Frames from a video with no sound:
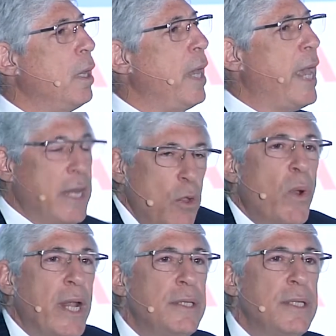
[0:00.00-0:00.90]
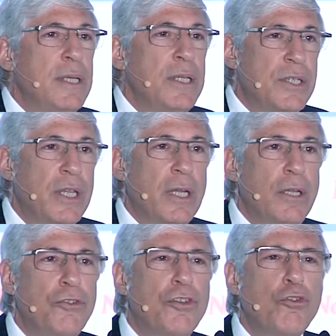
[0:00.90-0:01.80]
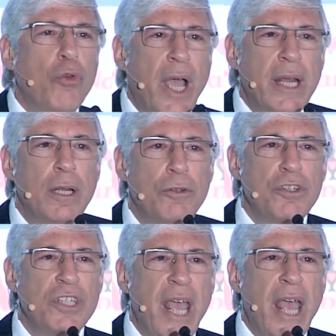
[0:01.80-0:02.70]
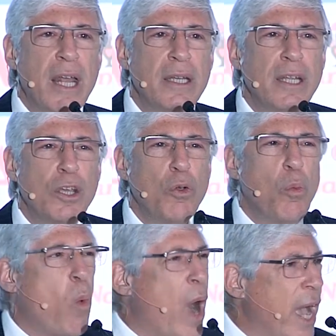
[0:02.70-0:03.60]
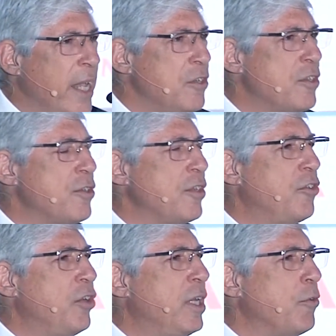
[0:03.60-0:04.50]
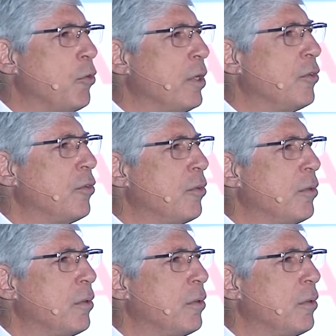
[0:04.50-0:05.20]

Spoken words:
And he went to these cities to try and understand, why is there such a difference?